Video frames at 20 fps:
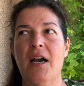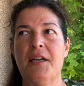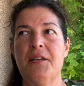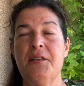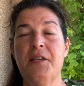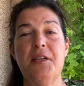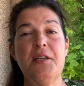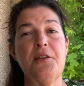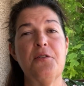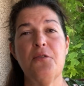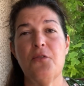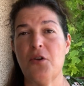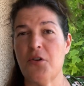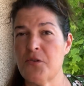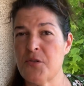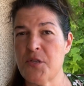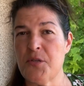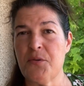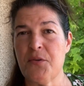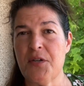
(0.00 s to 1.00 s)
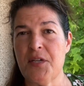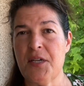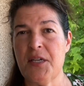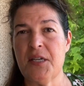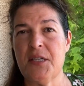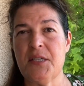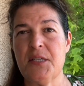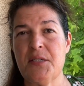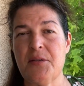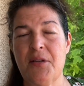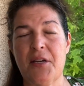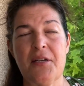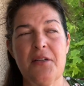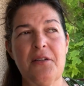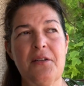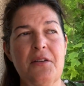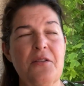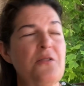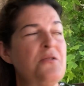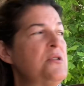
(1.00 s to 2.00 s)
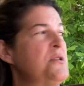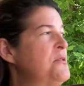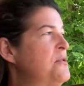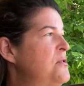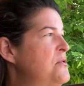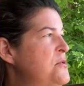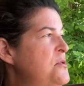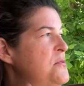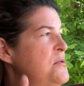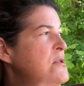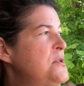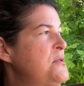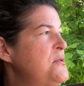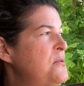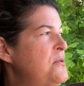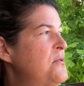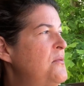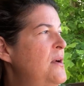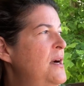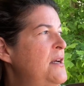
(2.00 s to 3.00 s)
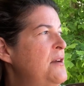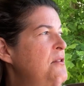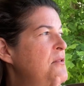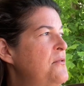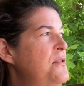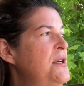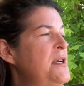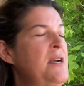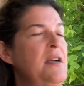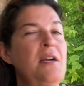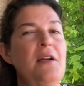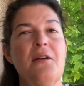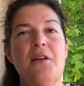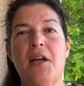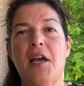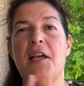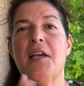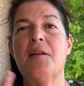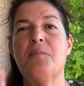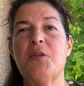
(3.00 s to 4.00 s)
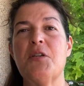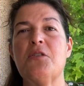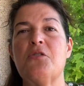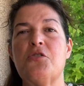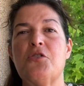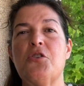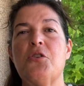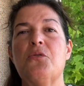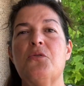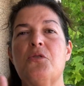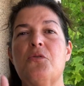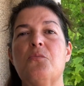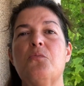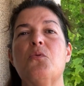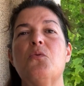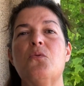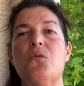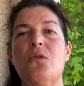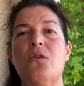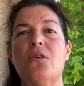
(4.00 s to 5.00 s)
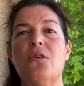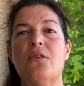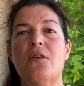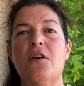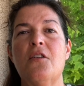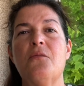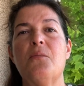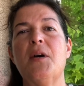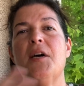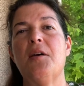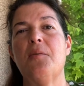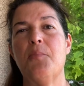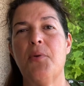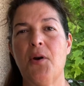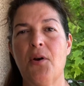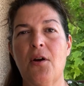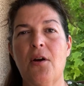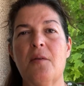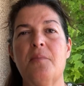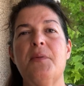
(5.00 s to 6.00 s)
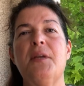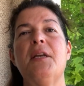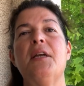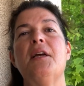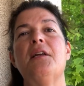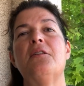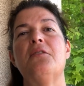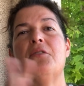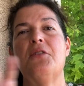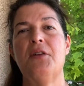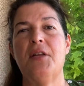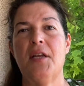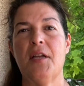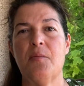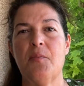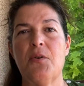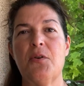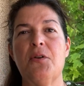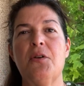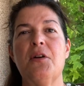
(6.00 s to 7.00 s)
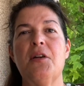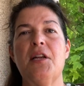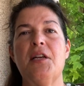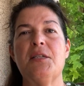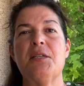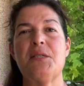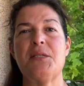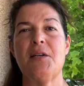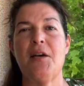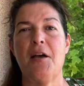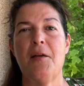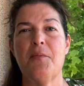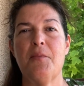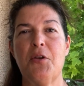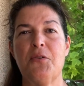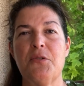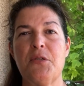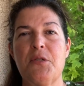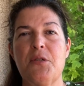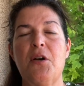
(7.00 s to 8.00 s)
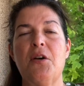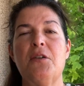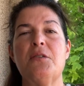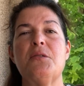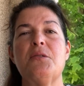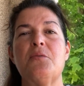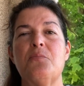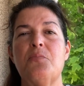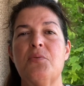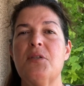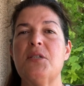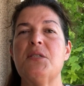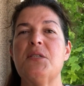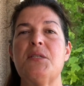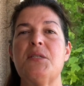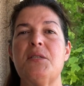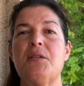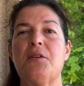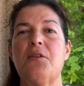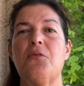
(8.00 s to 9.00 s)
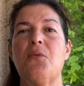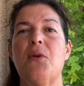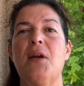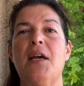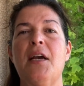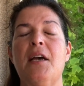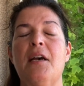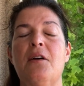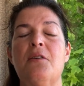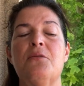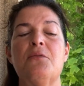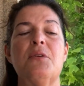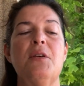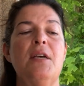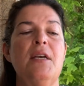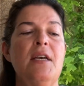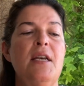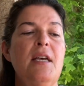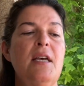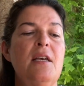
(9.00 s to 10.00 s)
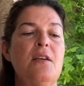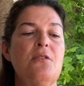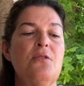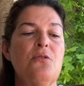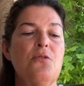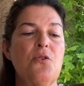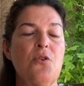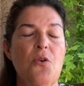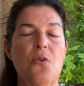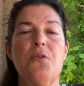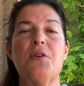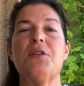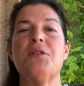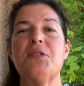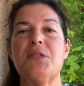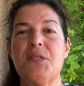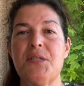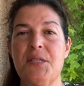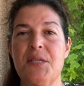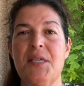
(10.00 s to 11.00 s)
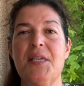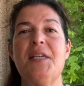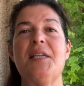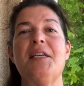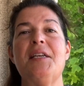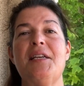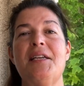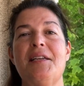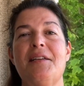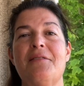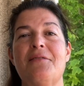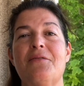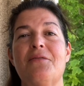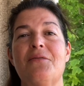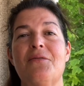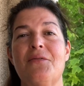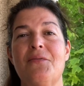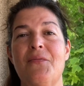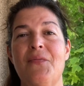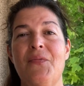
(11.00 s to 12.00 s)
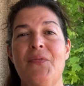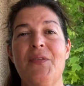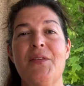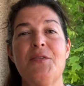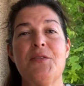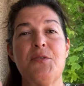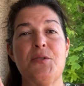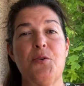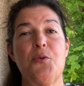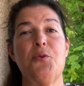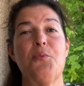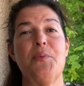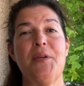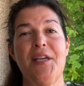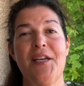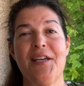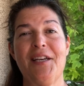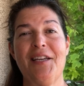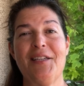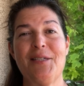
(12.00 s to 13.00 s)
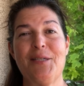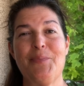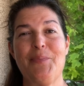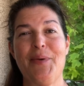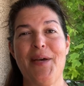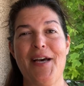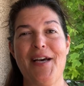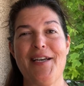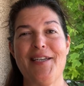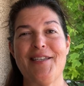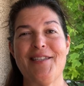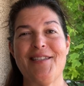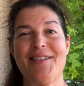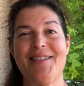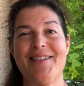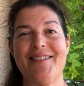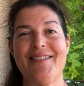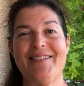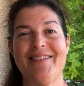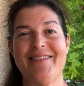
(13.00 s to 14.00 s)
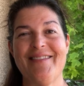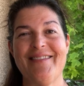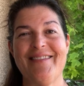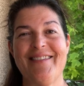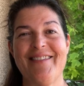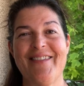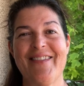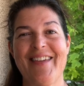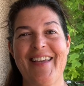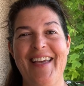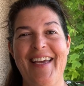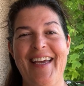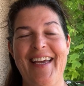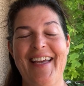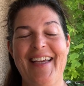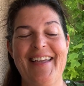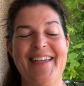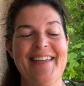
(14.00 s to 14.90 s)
needed groceries. Luckily, there's a grocery store right over here, and I am going to show you more of my apartment and the neighborhood as time goes on, so please stick around. You're going to see Serbia at its best, okay?